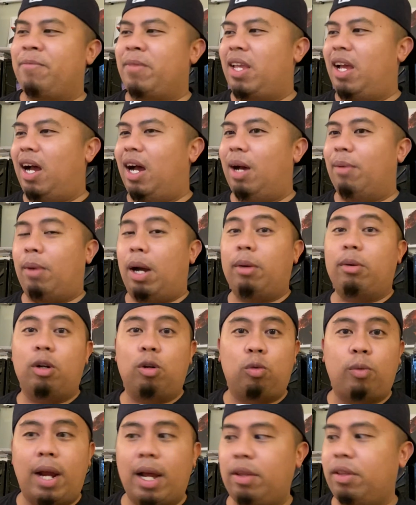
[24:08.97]
I'm going to
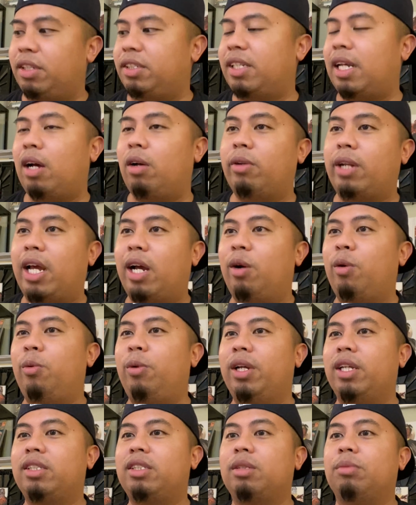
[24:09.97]
round this out now
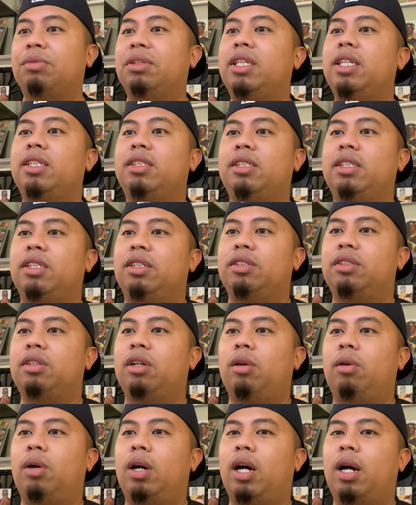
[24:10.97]
with some DCs.
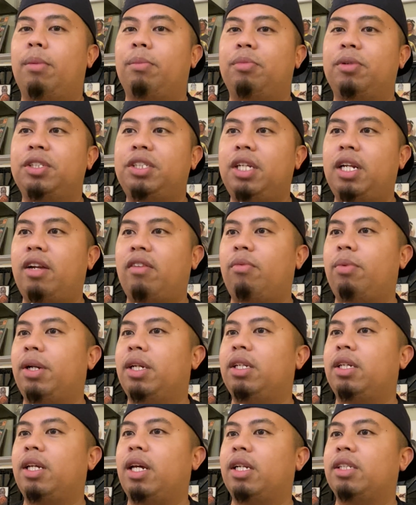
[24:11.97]
So appreciate
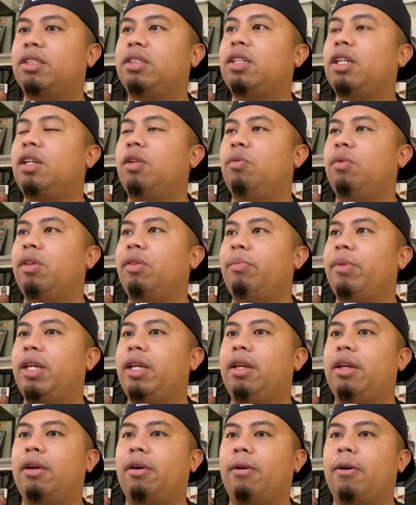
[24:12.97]
everybody kind of sticking with me
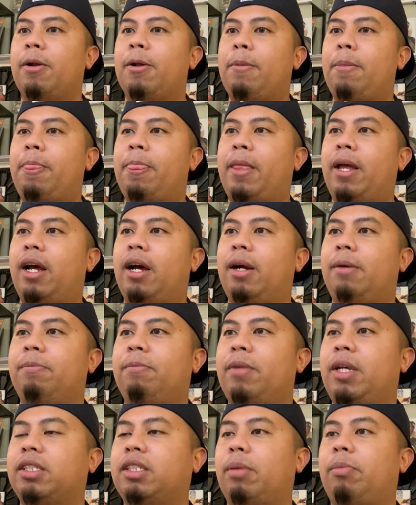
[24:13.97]
here
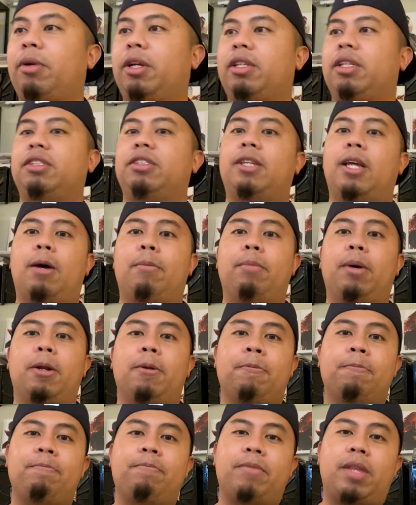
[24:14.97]
as I break this down.
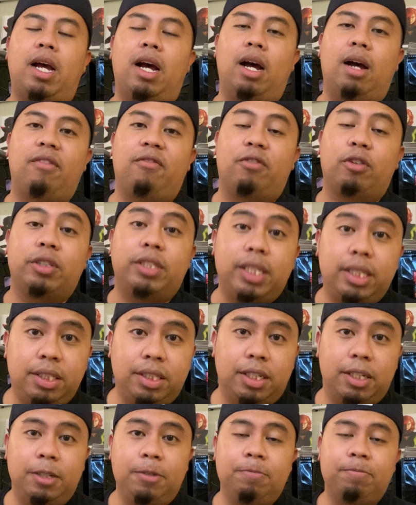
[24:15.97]
But for
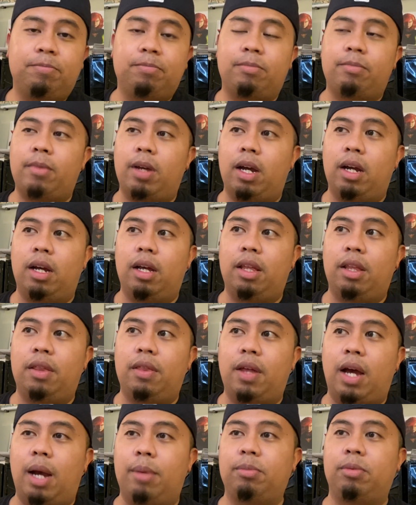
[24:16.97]
DC,
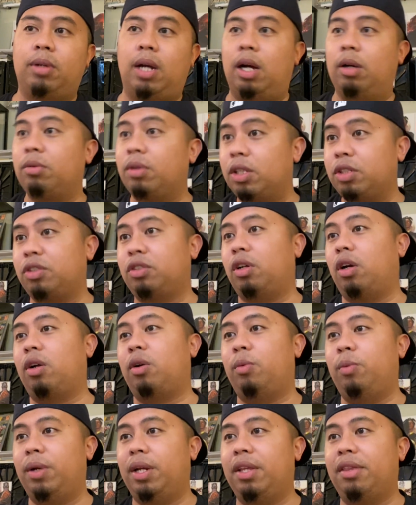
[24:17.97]
I'm going to
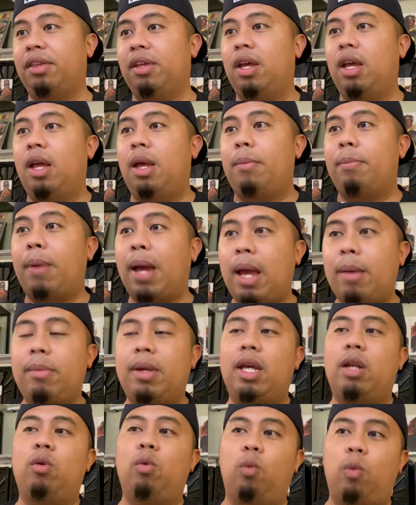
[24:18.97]
start with
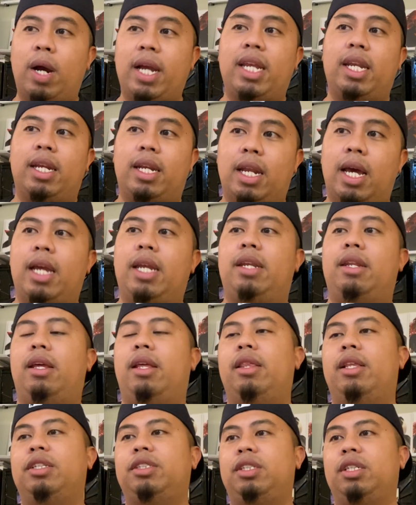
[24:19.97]
Batman White Knight.
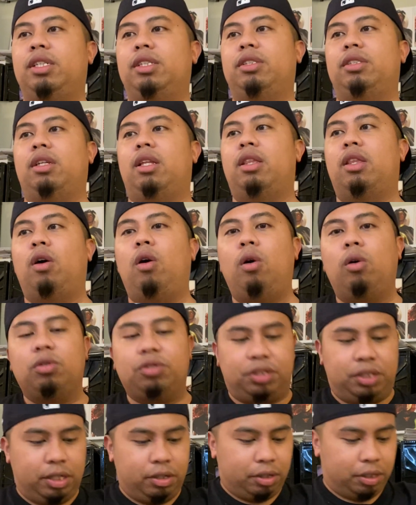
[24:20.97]
And this is the whole
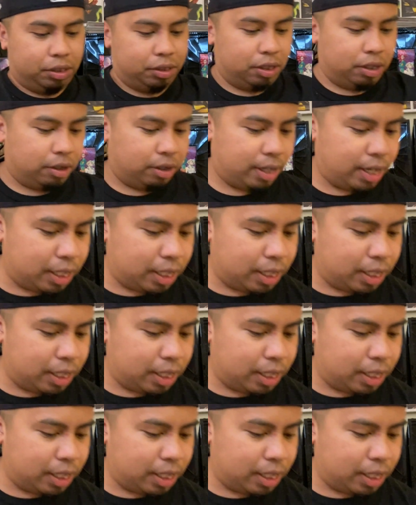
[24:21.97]
series here.